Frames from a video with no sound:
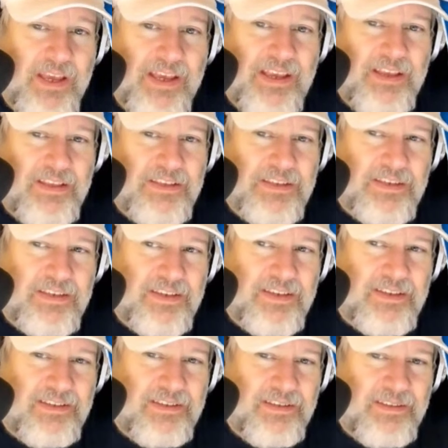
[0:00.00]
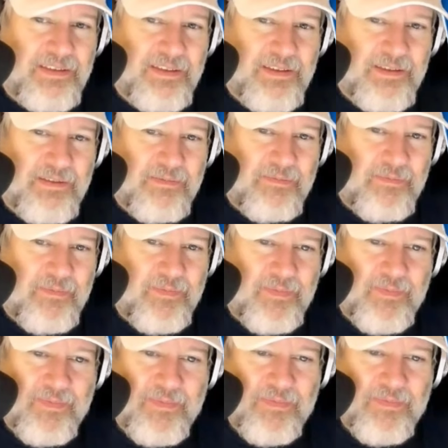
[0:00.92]

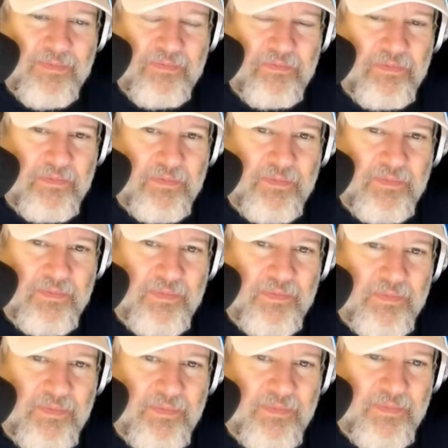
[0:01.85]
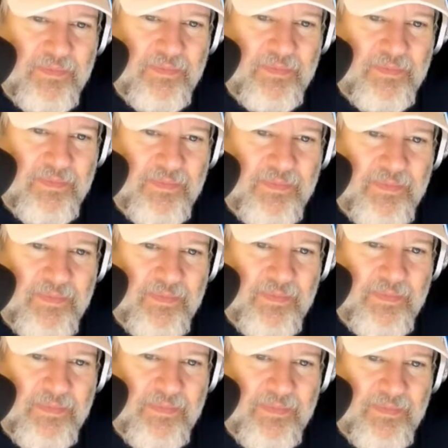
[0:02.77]

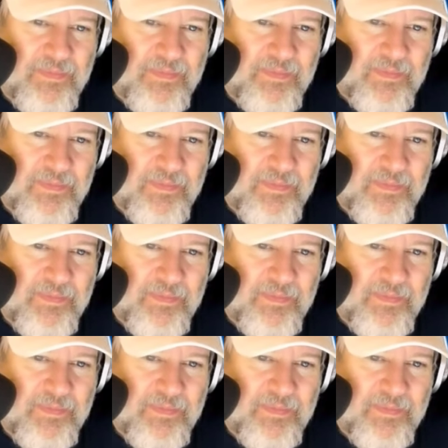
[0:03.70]
This person isn't speaking.